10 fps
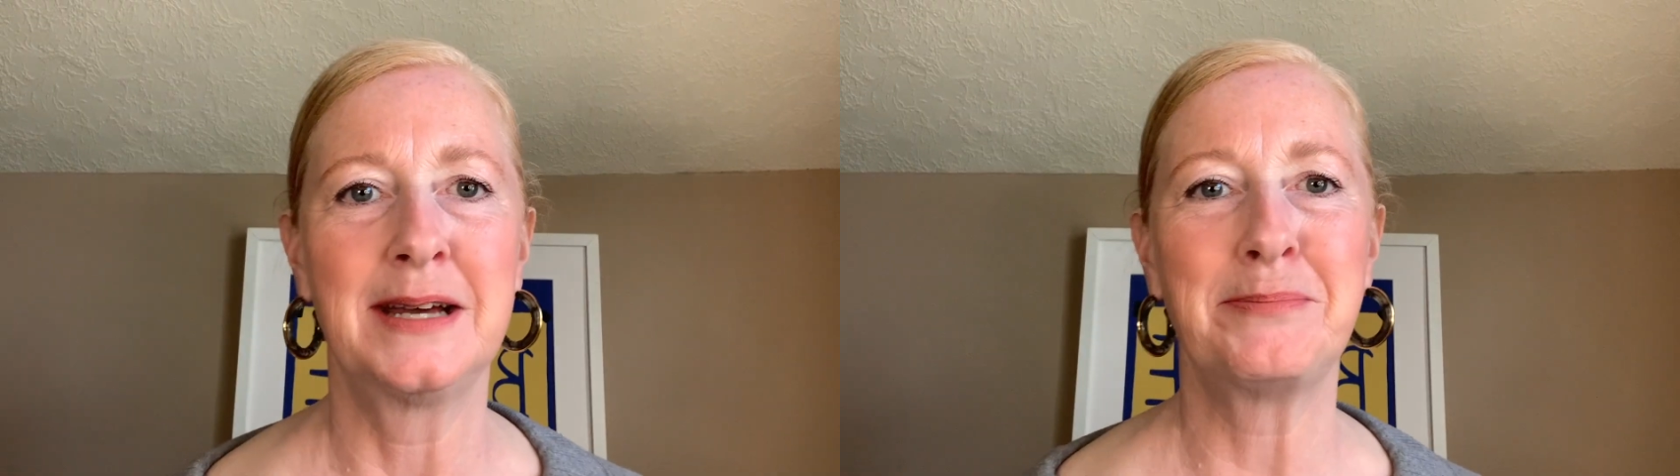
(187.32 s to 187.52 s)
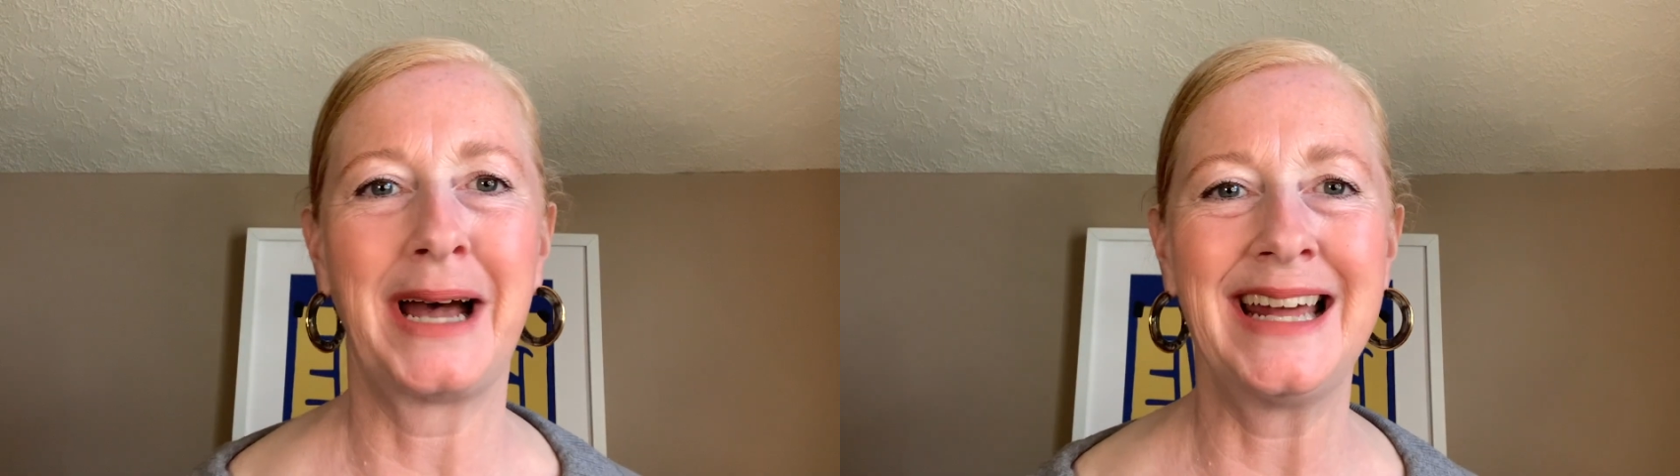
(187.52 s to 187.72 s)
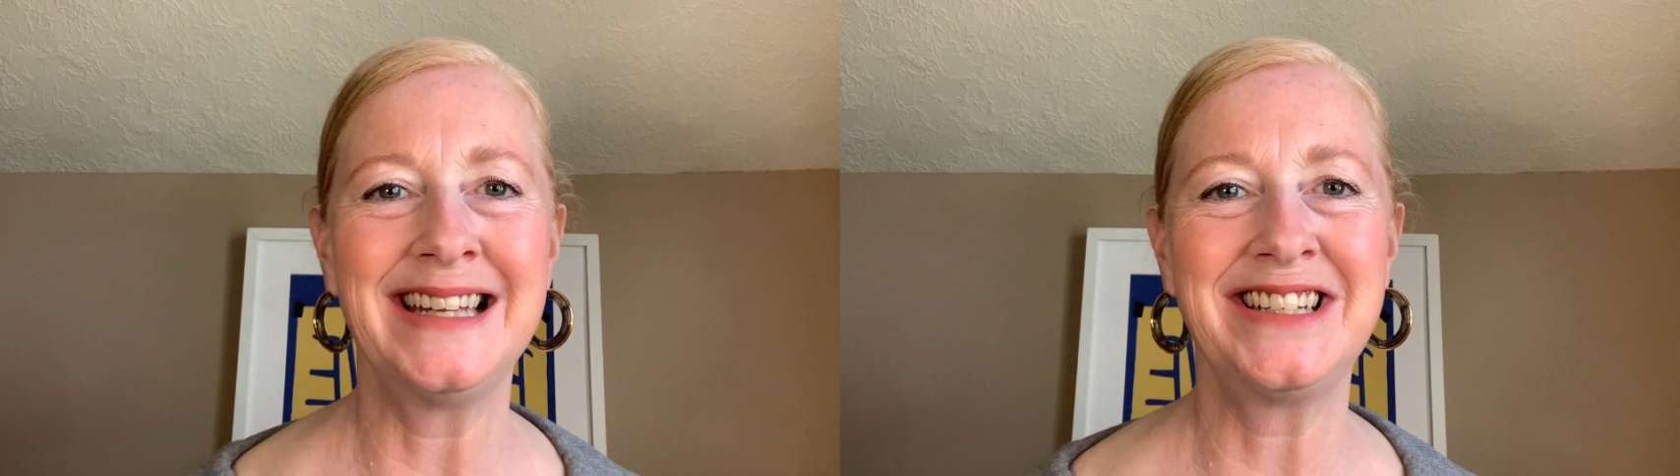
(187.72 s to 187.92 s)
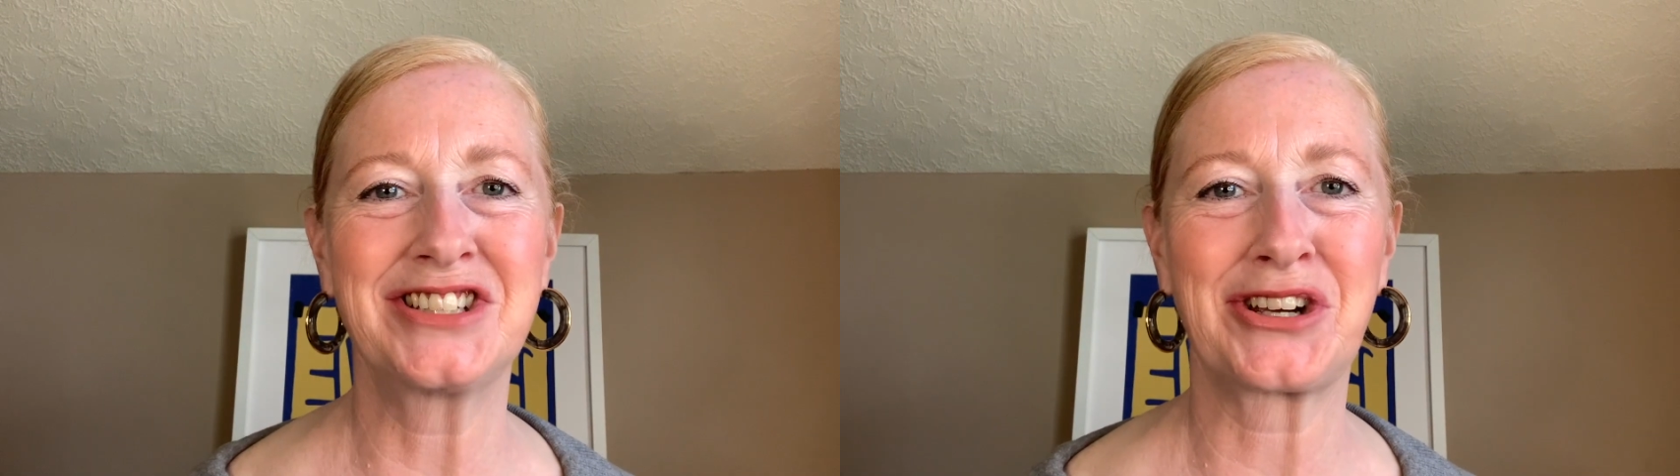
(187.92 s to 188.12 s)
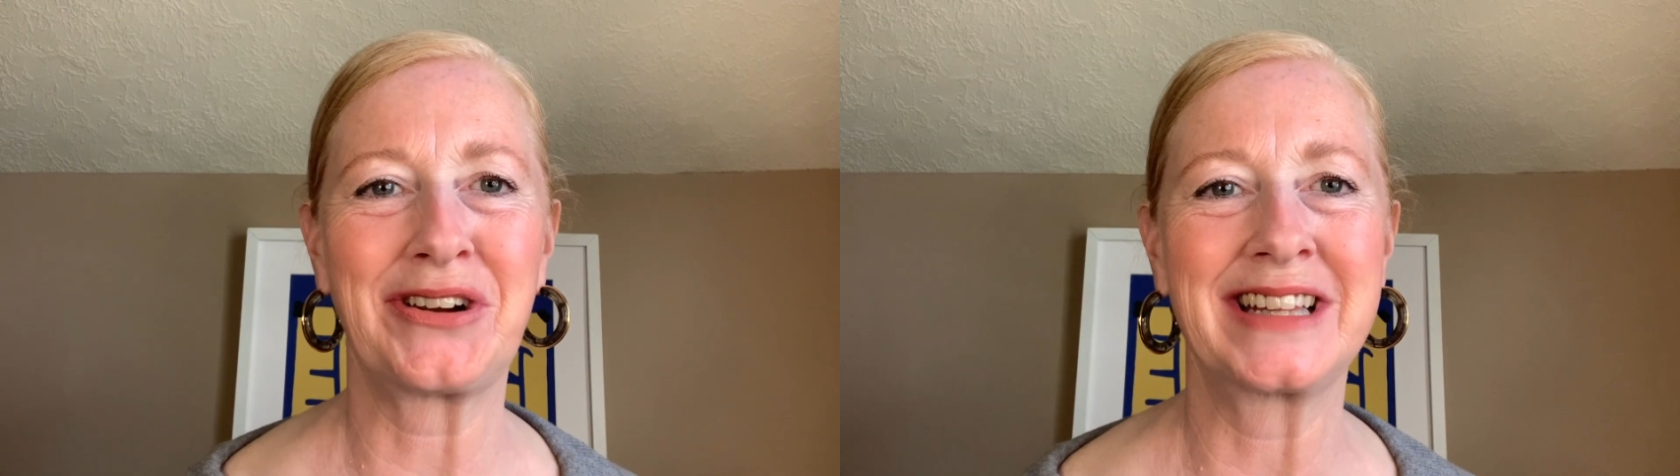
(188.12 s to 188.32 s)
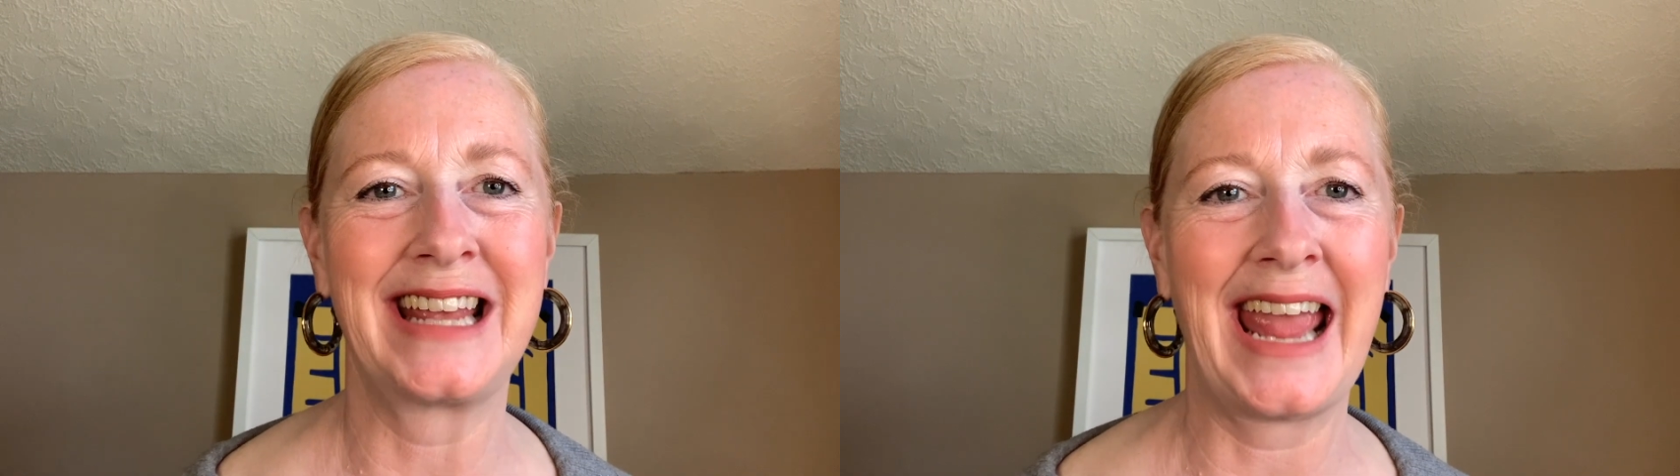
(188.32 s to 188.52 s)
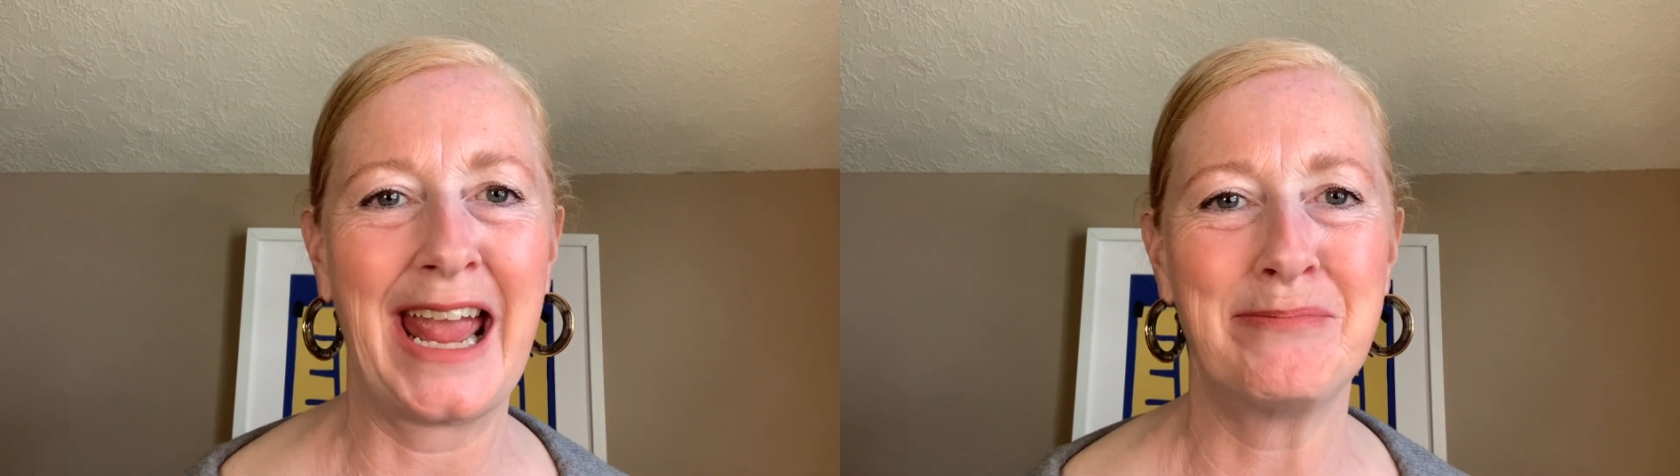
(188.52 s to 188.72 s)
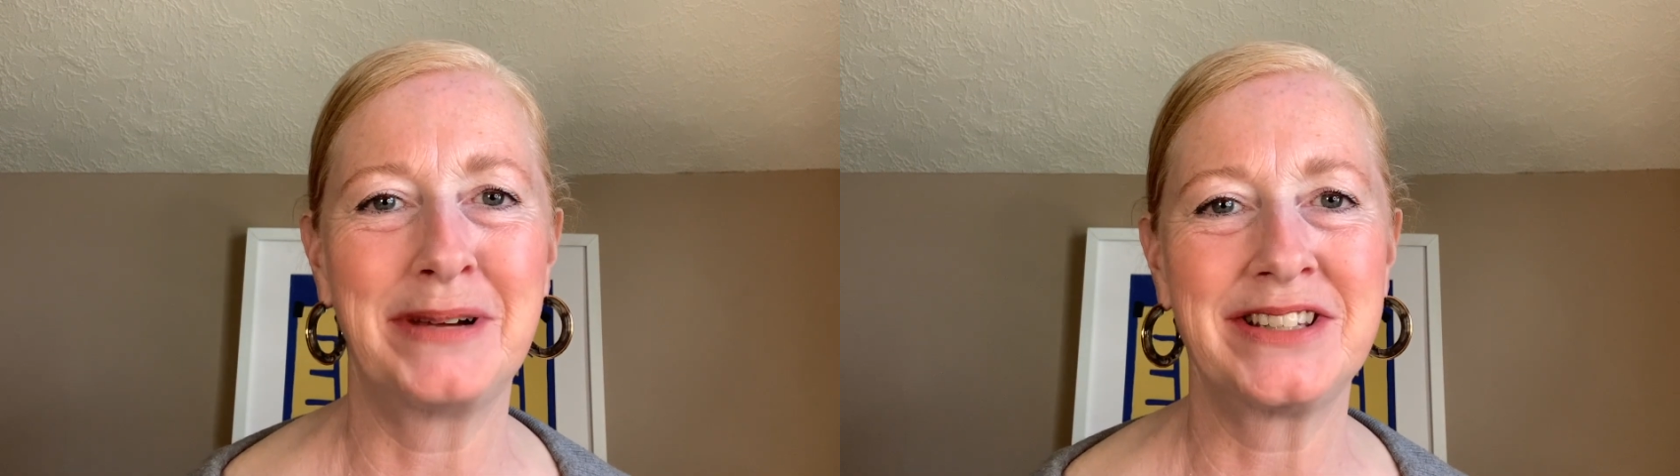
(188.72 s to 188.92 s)
Pilot is currently
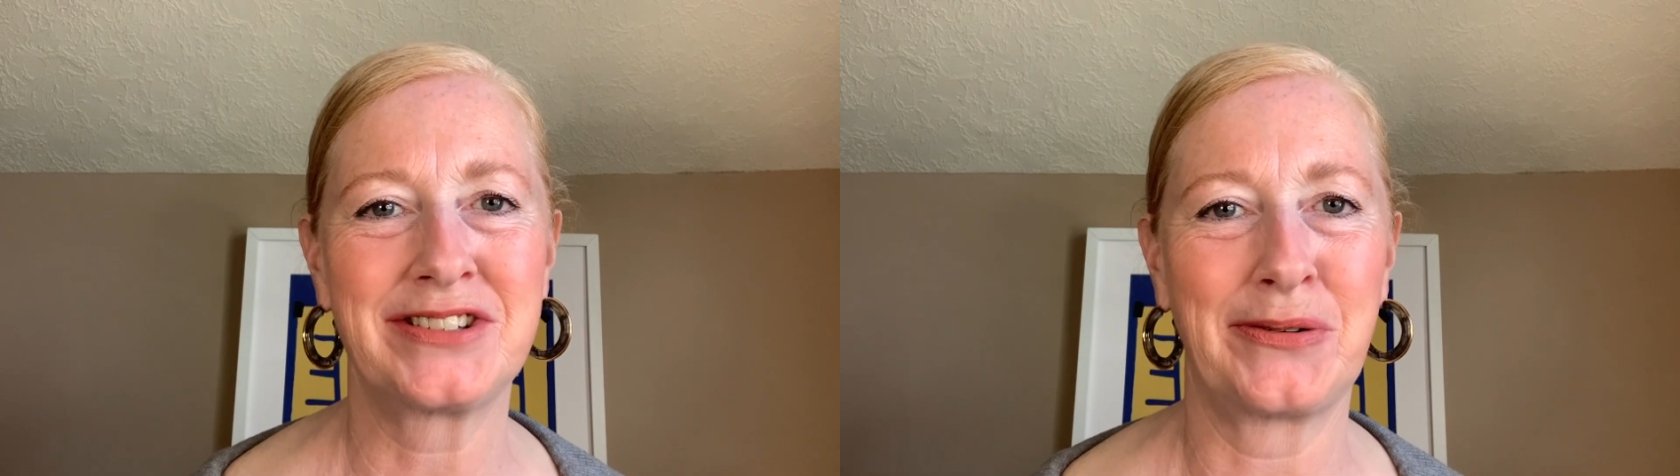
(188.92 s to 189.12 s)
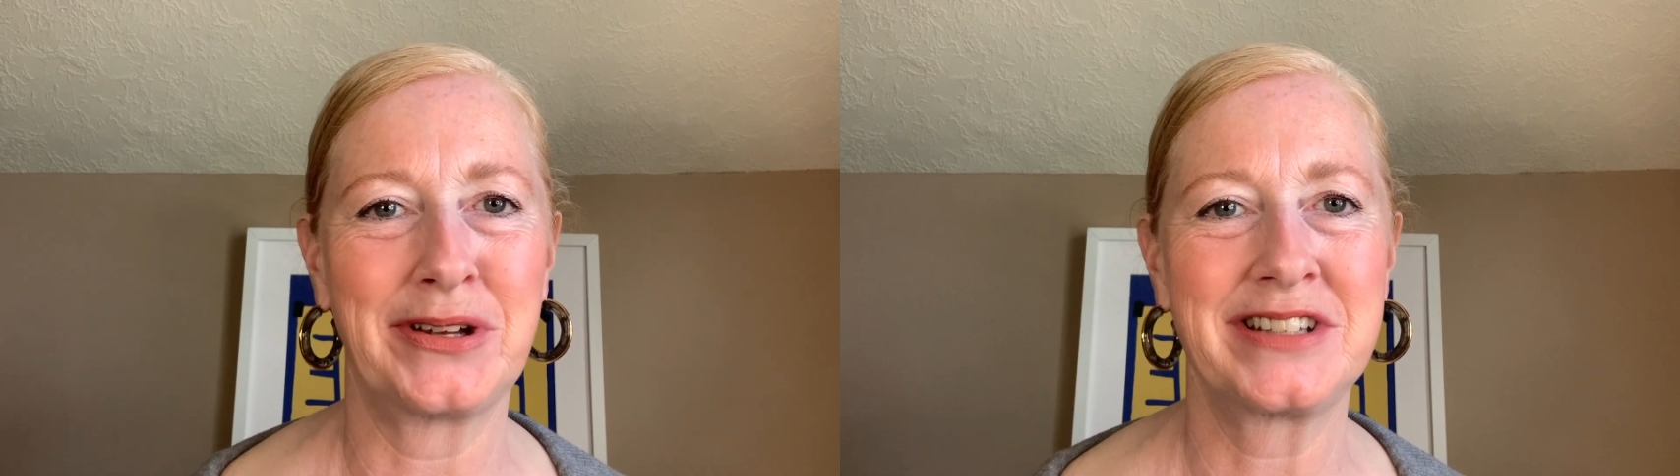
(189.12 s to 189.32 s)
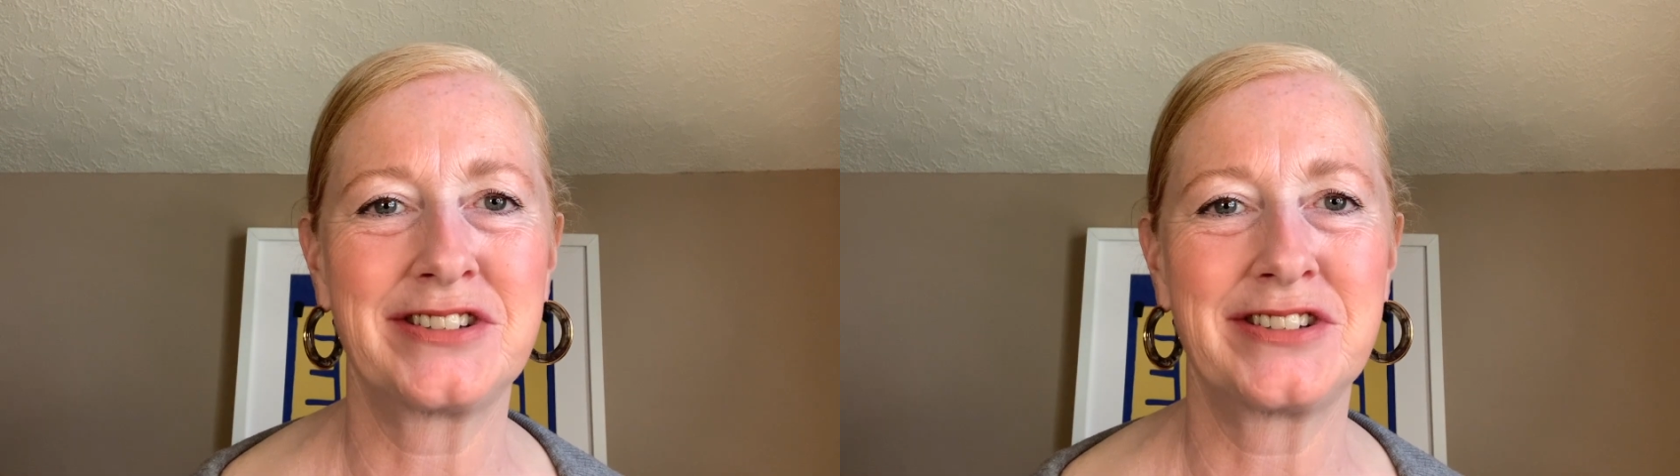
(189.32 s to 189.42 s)
8 months old,